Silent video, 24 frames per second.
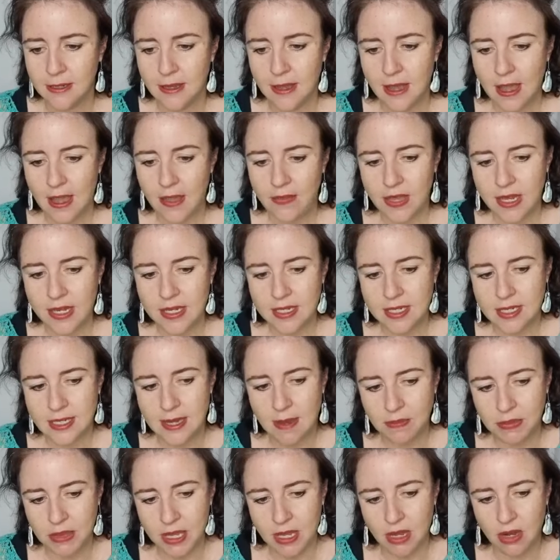And then
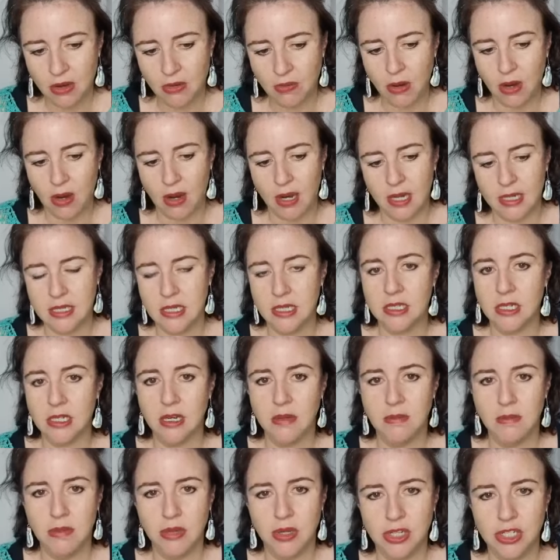something arises and
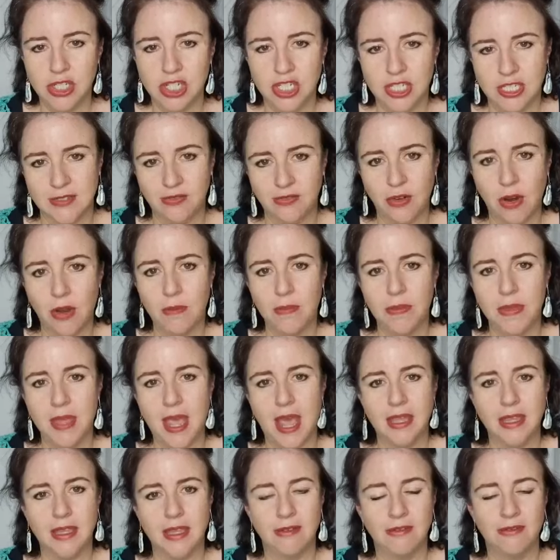emerges from
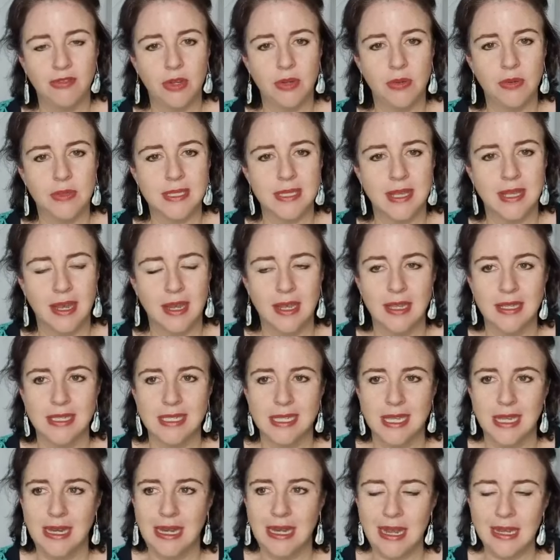that that feels like it's
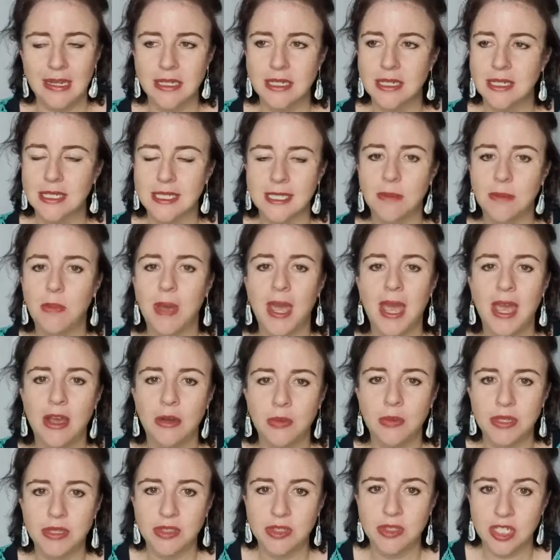connected somehow
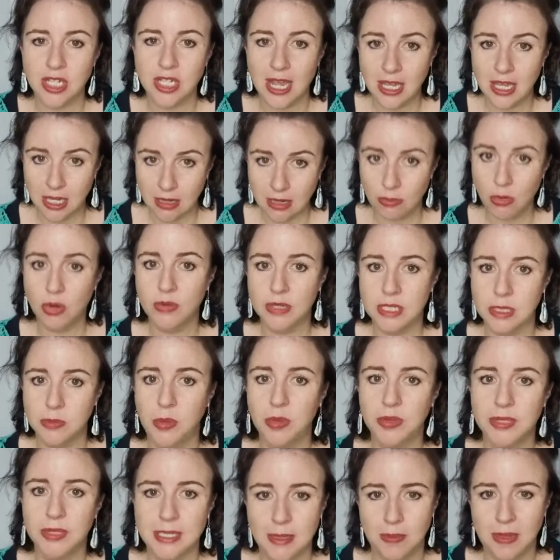with taking more
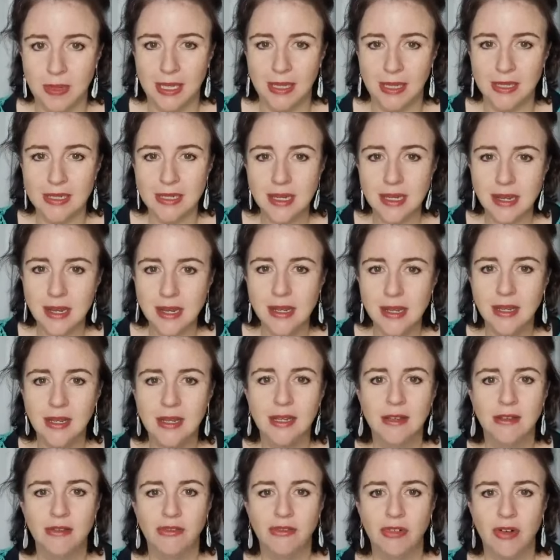responsibility
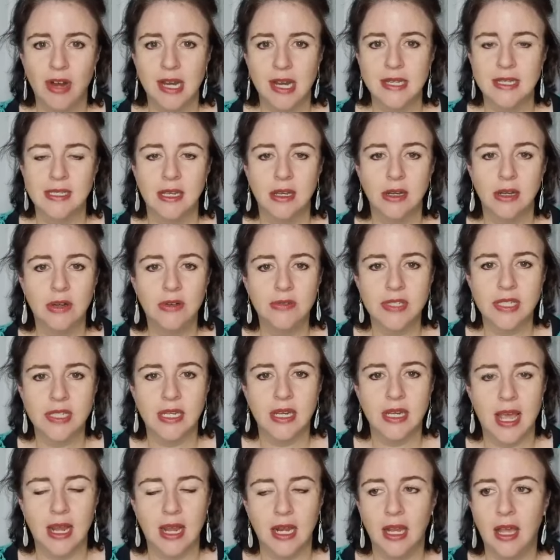for ourselves and
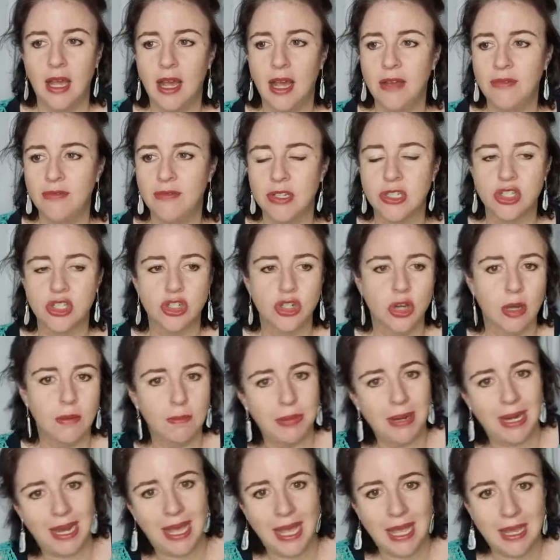our life and stop
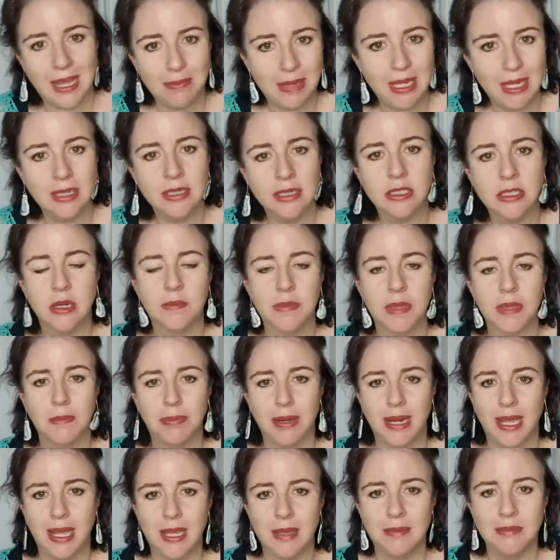the
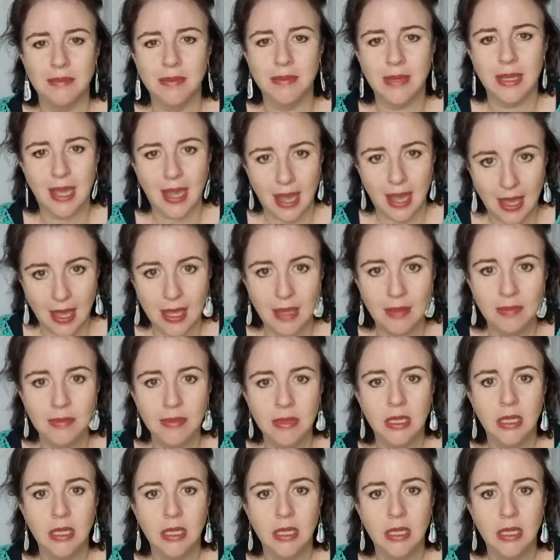blame game.